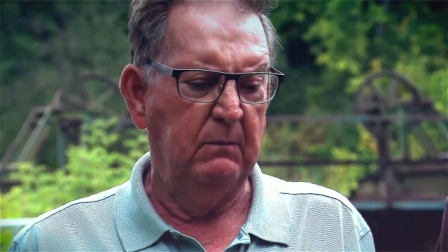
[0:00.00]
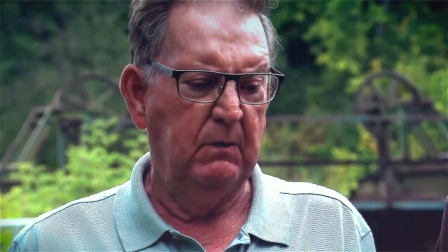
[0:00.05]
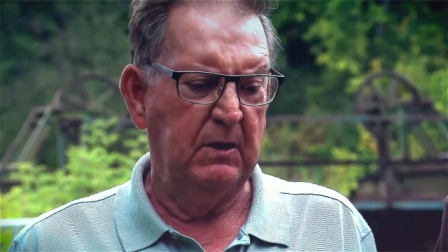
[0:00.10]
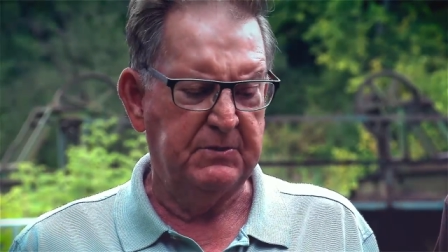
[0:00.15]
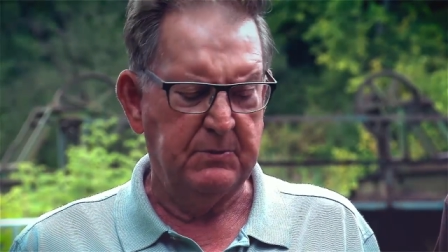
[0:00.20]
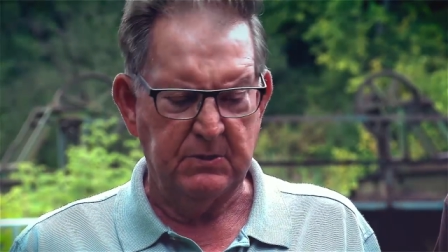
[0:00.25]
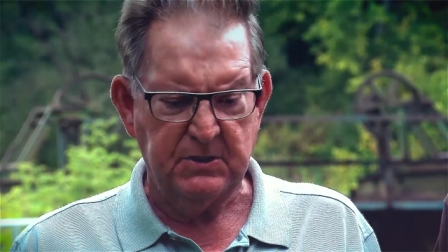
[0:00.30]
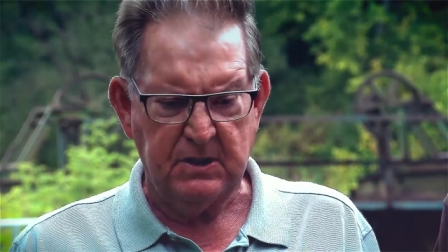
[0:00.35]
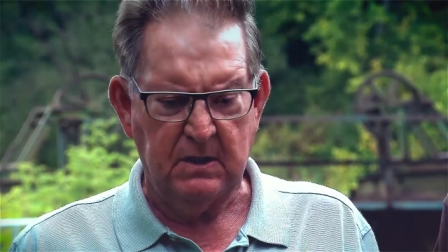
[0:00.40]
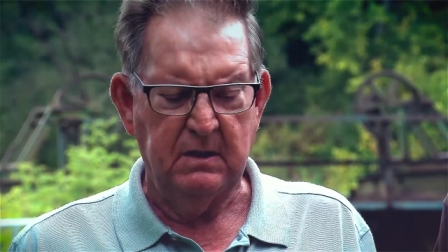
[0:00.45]

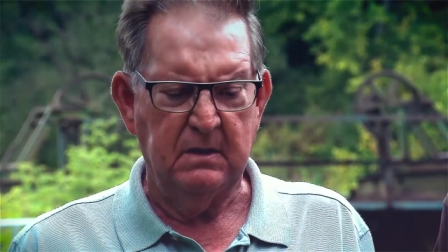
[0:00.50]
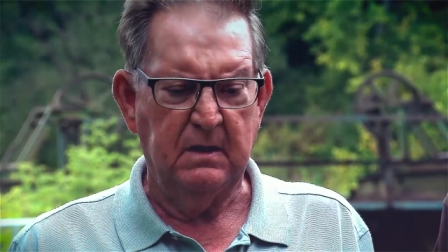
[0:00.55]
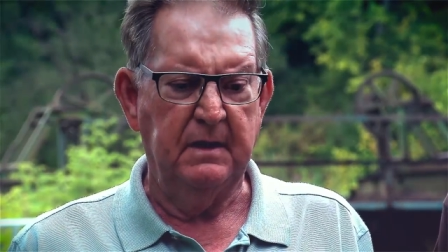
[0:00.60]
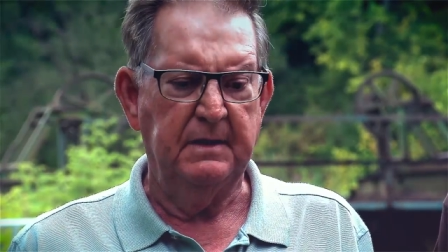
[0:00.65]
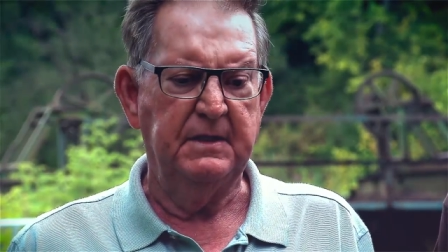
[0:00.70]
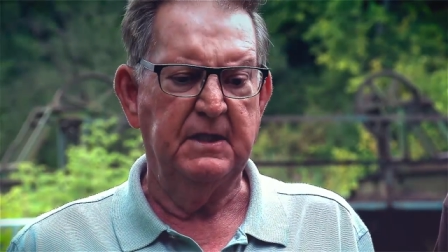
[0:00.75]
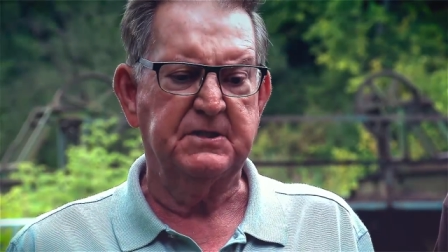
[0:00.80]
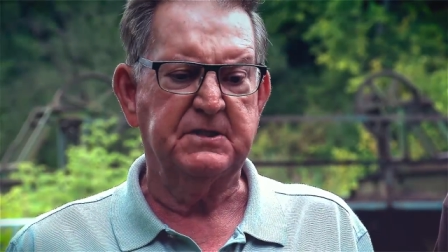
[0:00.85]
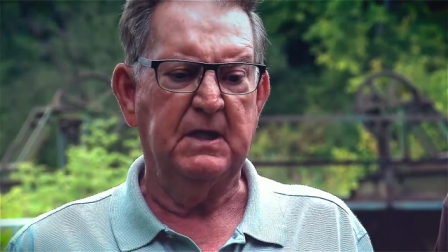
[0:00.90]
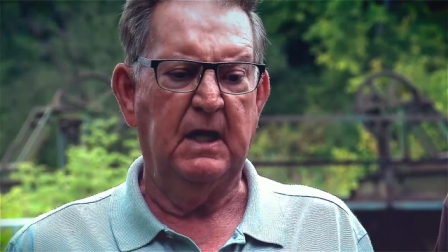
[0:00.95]
which was
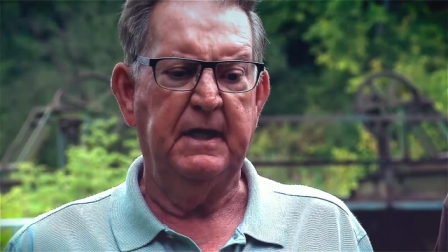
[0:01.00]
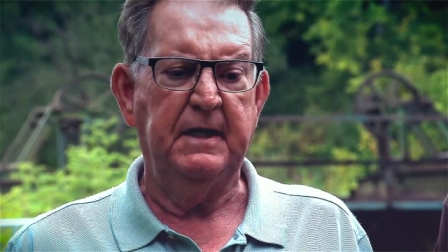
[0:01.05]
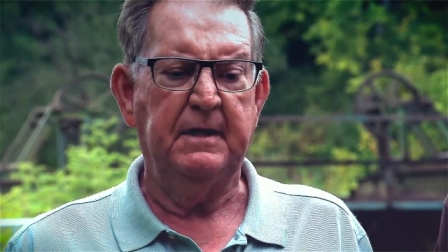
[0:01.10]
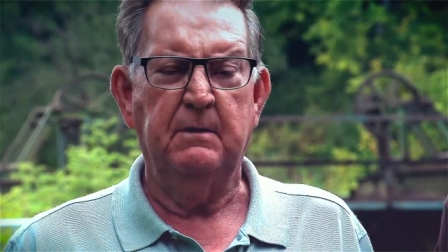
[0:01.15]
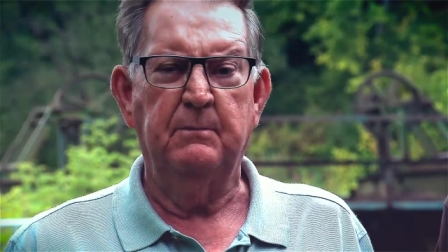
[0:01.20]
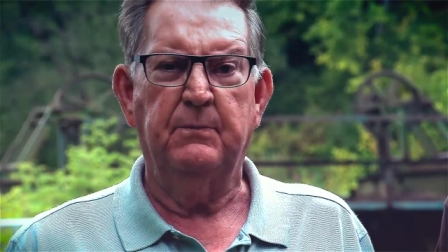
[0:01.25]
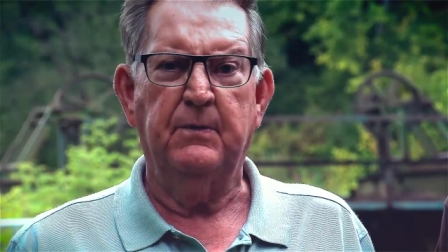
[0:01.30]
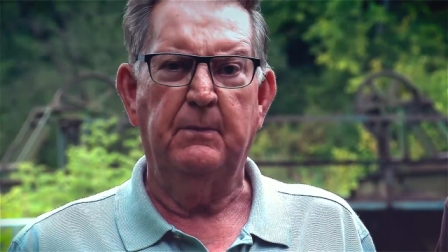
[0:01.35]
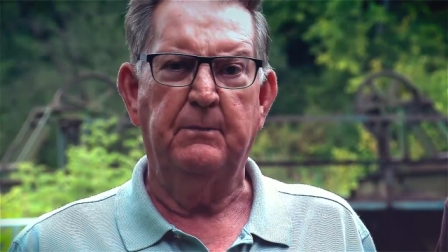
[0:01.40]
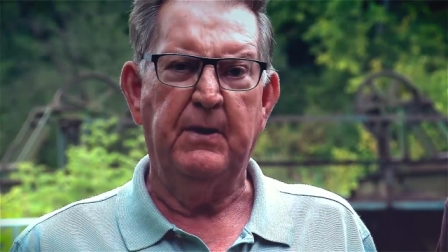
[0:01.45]
clearing the site
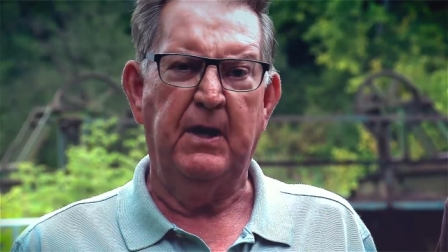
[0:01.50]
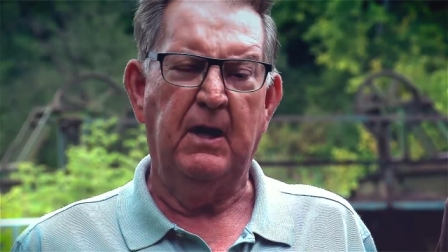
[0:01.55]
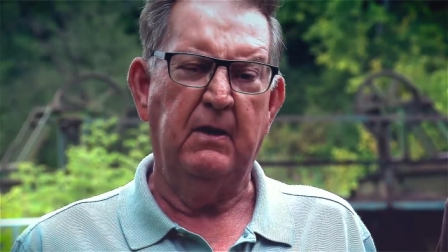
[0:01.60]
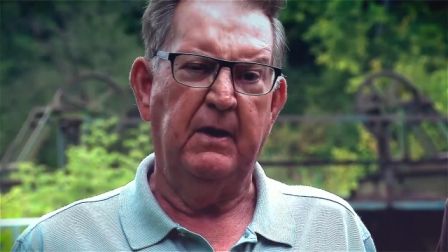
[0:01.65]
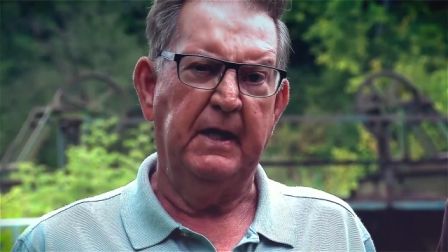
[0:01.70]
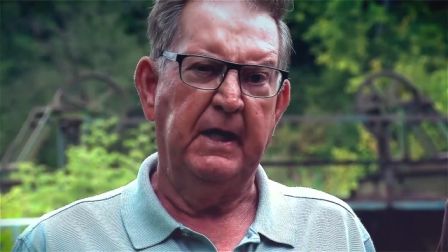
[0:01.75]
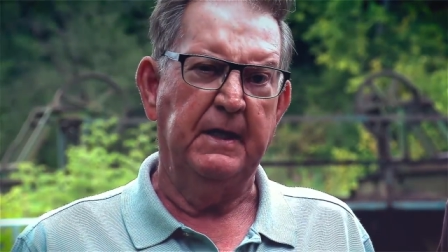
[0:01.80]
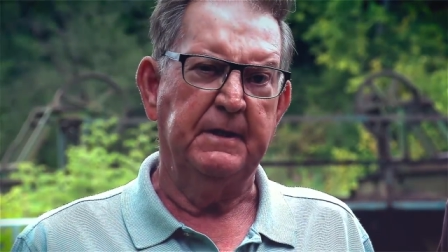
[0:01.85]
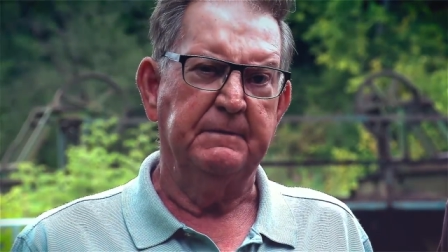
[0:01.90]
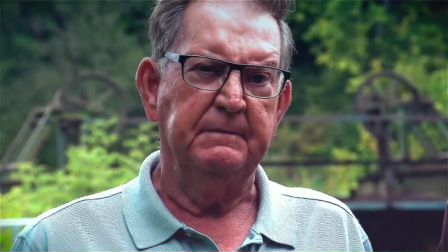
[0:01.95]
and
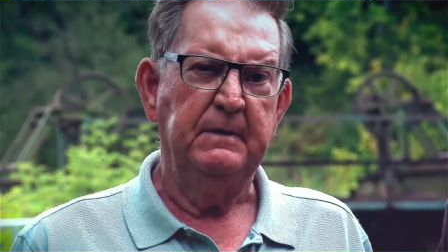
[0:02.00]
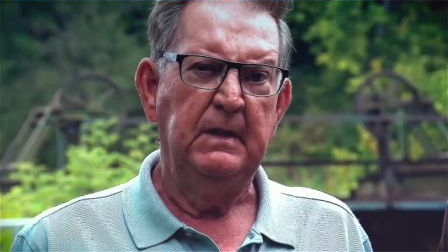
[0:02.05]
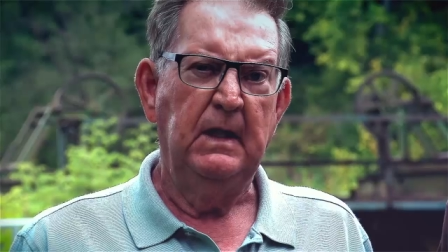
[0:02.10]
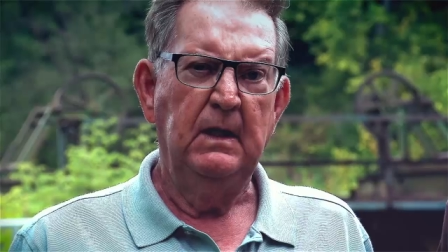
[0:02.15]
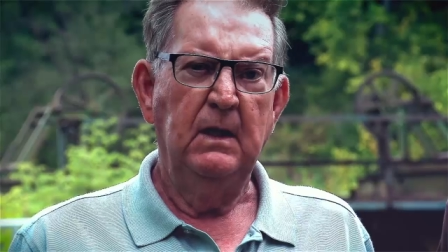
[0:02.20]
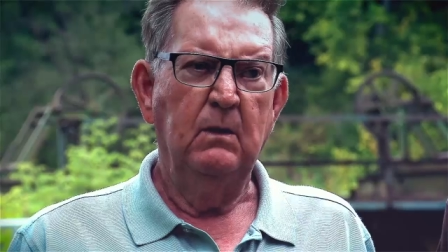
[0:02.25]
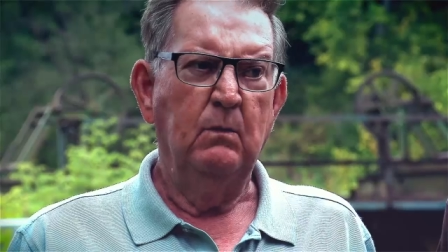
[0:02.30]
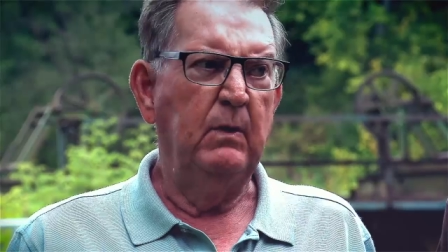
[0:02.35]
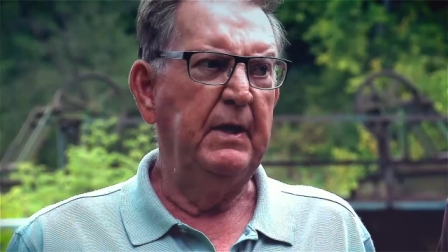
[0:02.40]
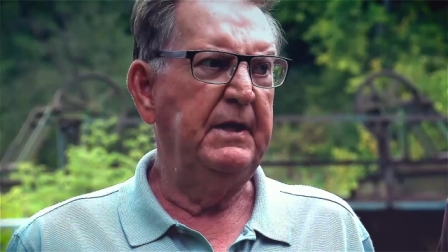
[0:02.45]
preparing it,
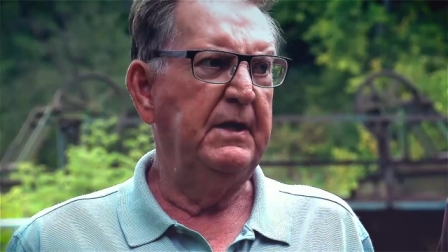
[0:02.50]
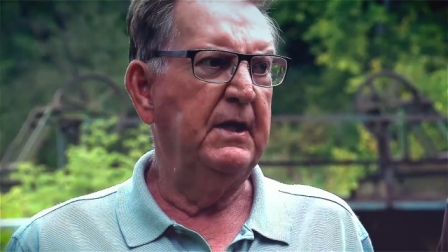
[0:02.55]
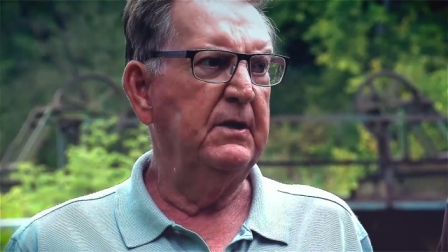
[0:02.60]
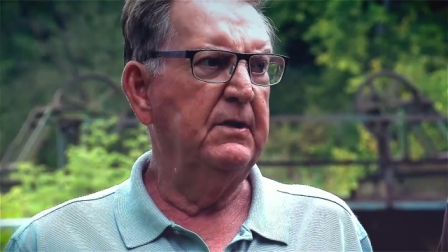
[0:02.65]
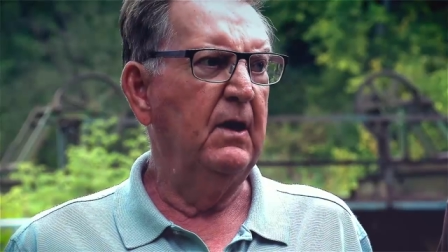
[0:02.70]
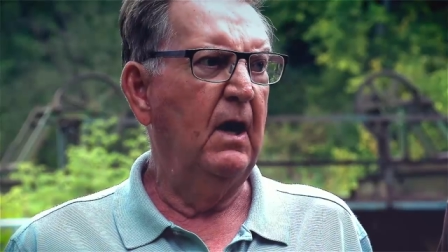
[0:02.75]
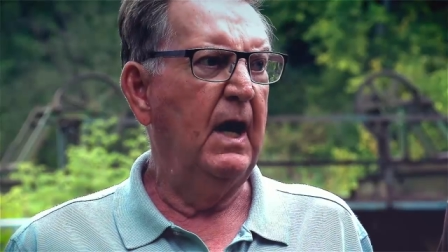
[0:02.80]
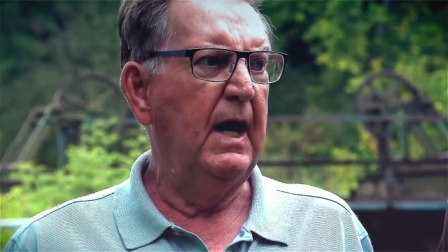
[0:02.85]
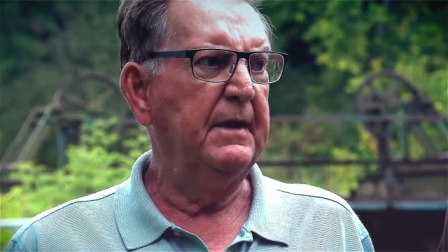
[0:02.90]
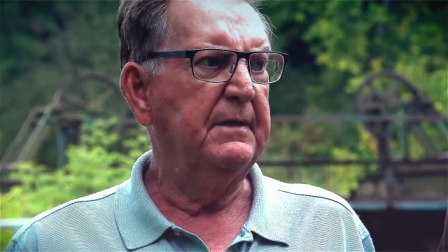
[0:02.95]
we did
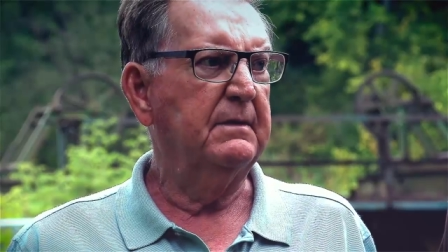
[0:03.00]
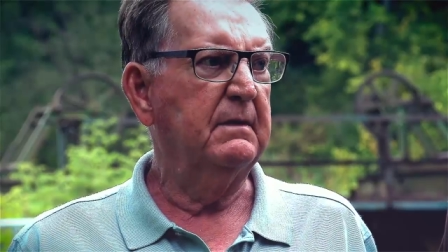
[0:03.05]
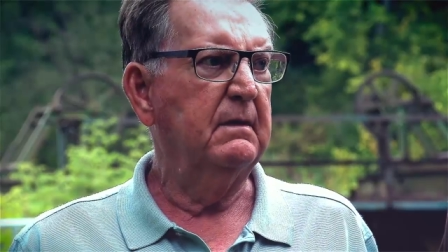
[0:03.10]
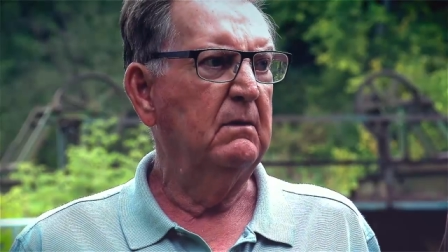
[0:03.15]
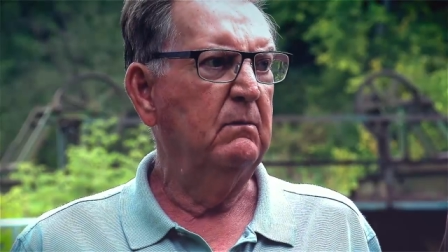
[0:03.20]
not